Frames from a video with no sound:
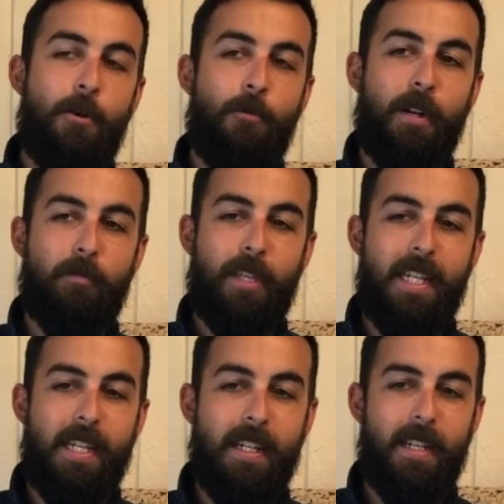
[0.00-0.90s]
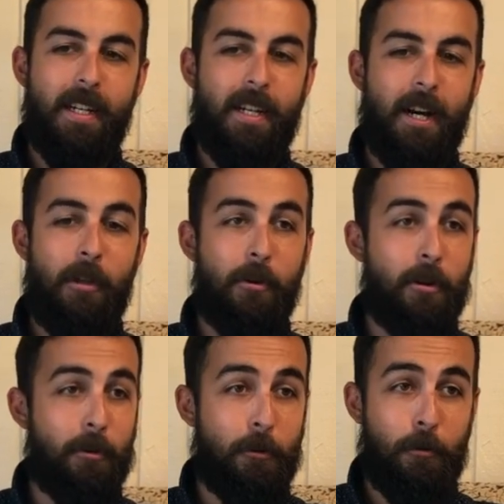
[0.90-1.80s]
one of the other
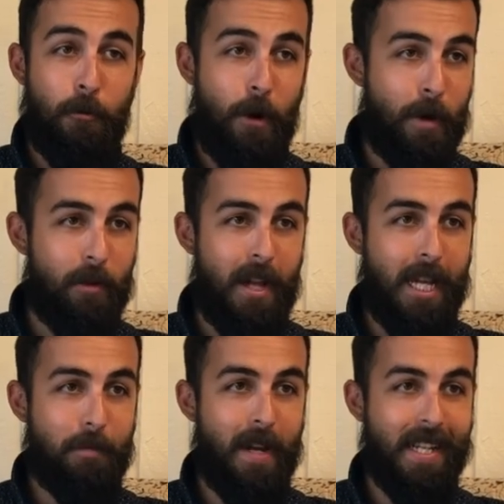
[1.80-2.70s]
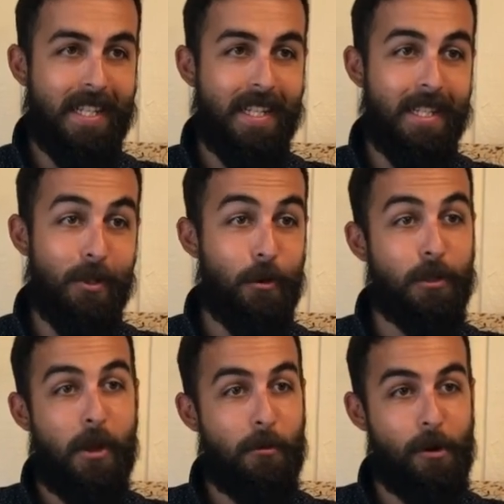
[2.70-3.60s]
incredible aspects is
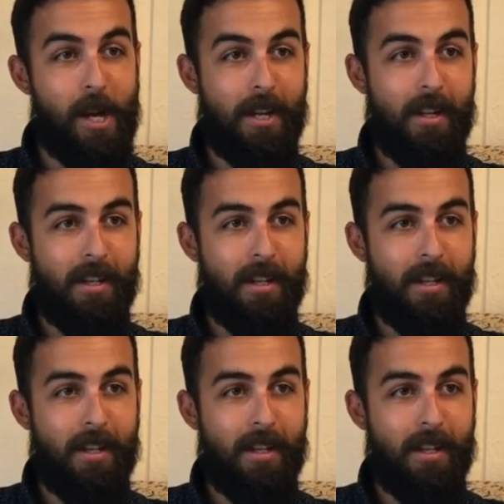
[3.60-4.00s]
Girls on the Run,